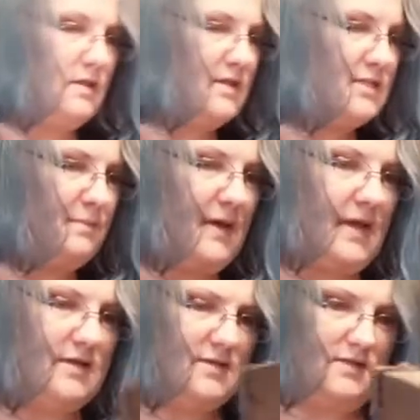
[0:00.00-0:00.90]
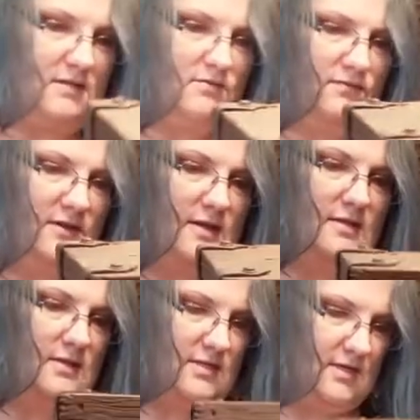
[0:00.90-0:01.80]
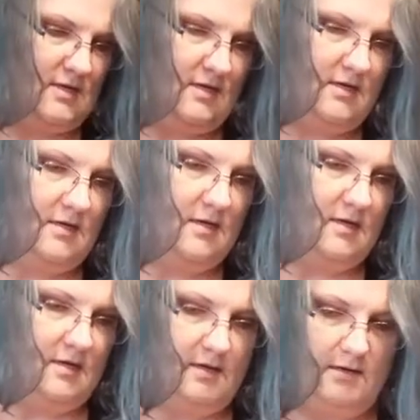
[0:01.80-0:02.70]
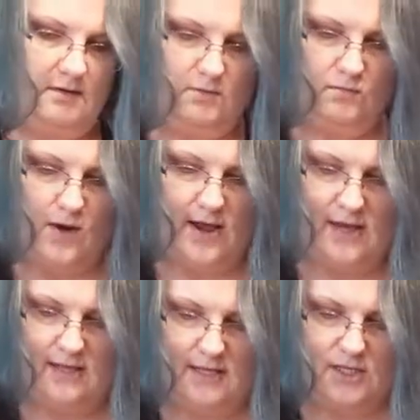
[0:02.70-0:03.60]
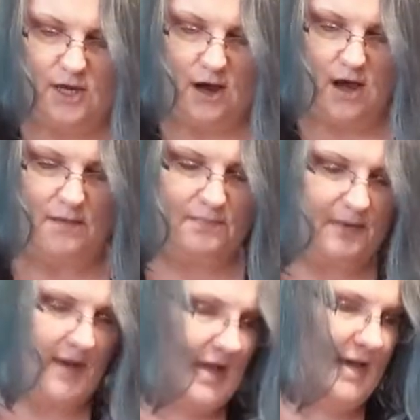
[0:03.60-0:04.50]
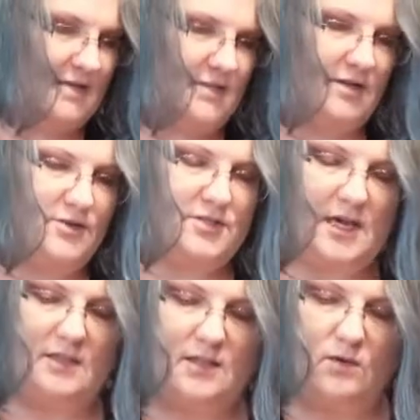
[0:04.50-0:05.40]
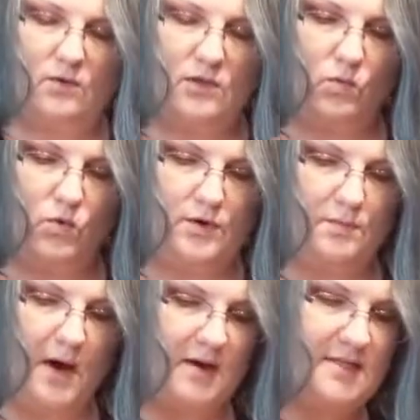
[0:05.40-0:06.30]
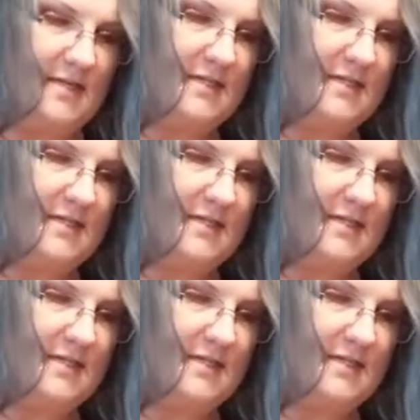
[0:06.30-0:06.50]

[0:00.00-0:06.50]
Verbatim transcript: This piece fits right in the top and there's in the, the wood box